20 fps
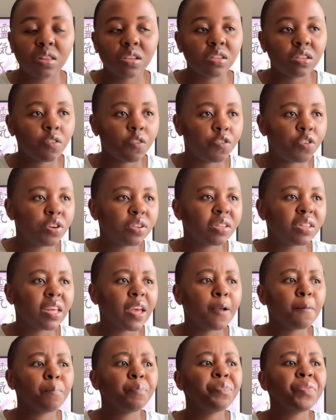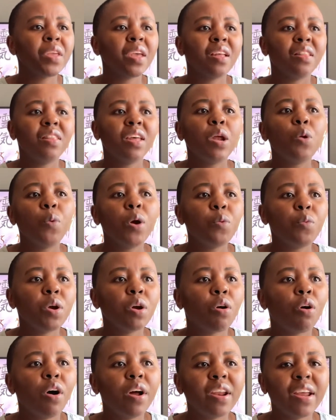That's the first thing. Then when we
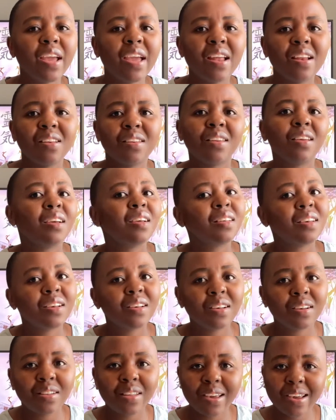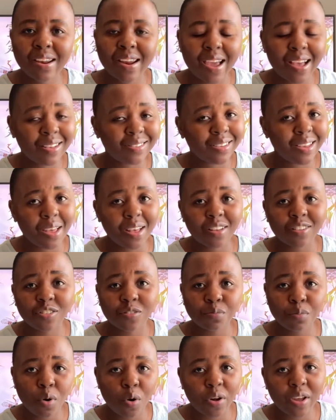got in, it has a
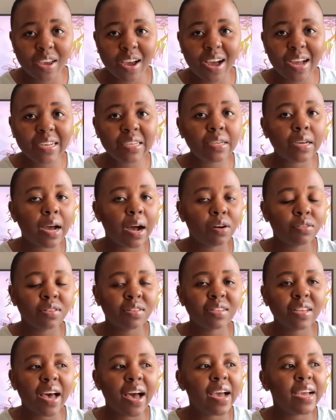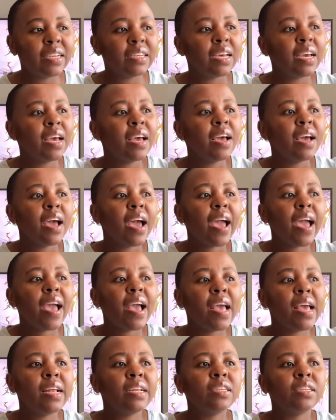small yard outside,
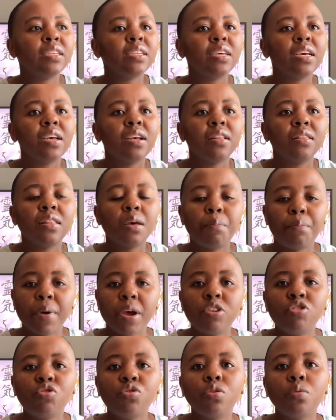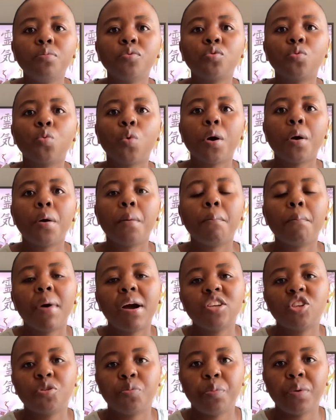and the bedrooms were
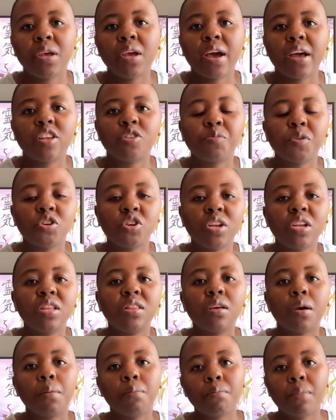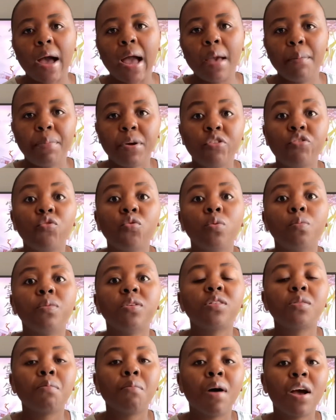much bigger, especially my bedroom
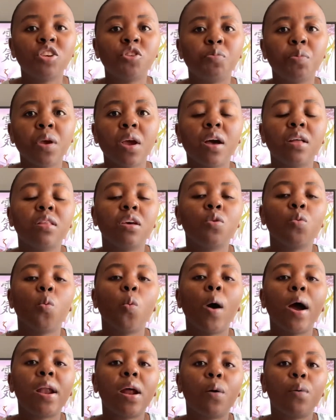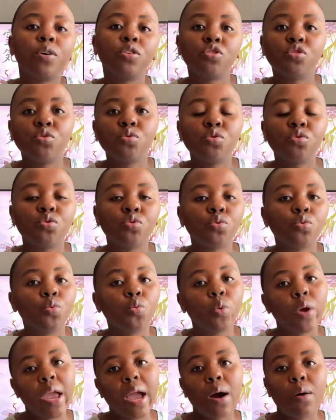is much bigger than what I was used to
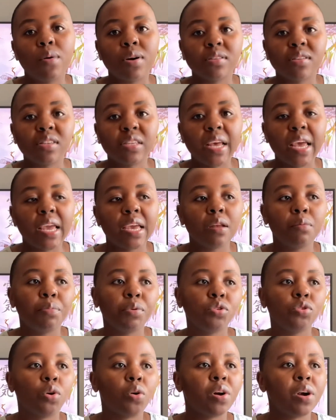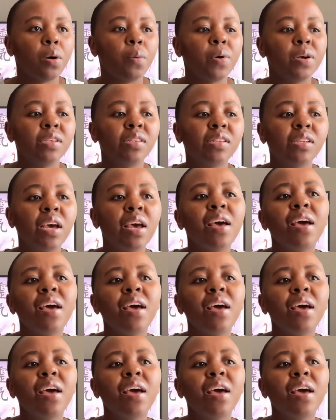where I was staying in Pretoria West.